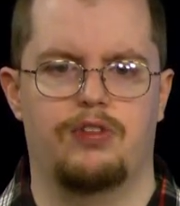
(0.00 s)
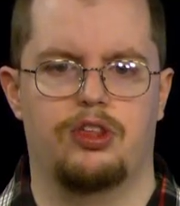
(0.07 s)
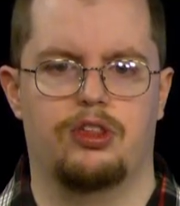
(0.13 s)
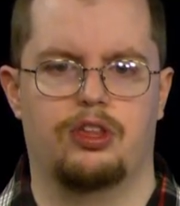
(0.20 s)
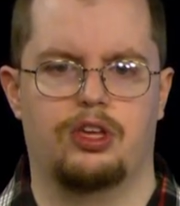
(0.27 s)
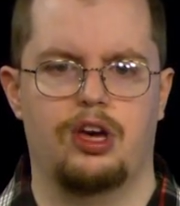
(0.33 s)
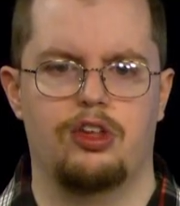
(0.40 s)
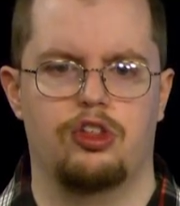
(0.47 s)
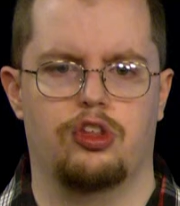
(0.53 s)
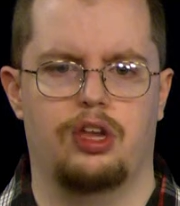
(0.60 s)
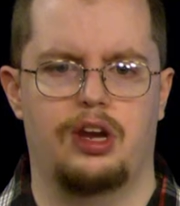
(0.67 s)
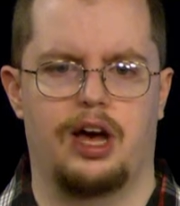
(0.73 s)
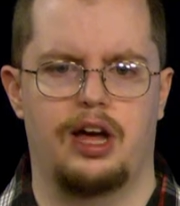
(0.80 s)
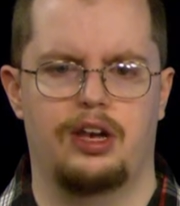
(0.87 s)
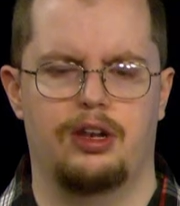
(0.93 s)

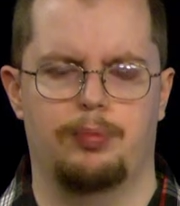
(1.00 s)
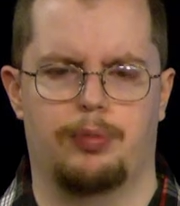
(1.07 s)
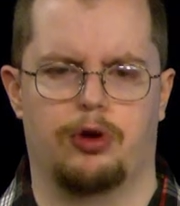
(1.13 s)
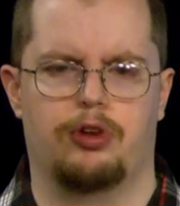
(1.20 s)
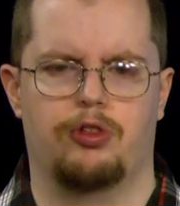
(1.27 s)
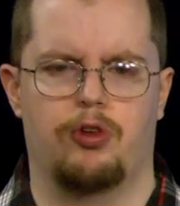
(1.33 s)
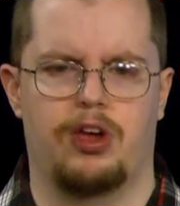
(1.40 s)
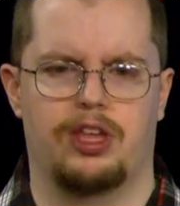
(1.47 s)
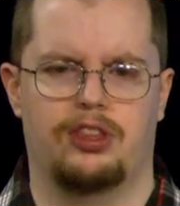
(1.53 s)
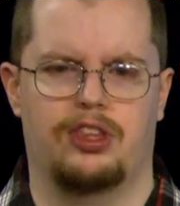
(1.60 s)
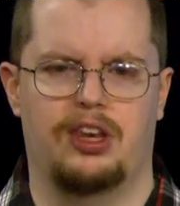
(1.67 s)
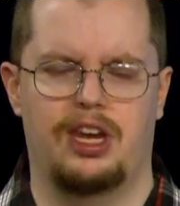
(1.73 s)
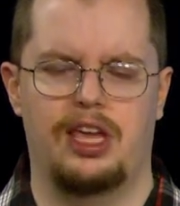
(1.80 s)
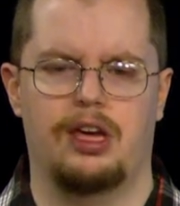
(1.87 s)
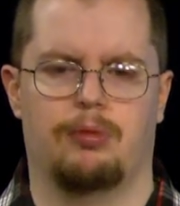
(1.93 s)
discussion on the Berkshire
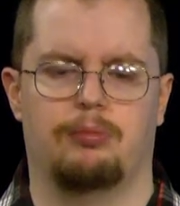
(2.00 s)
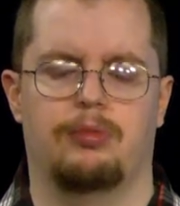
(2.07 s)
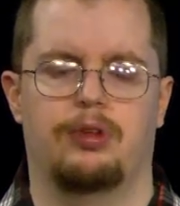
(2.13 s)
Atheneum.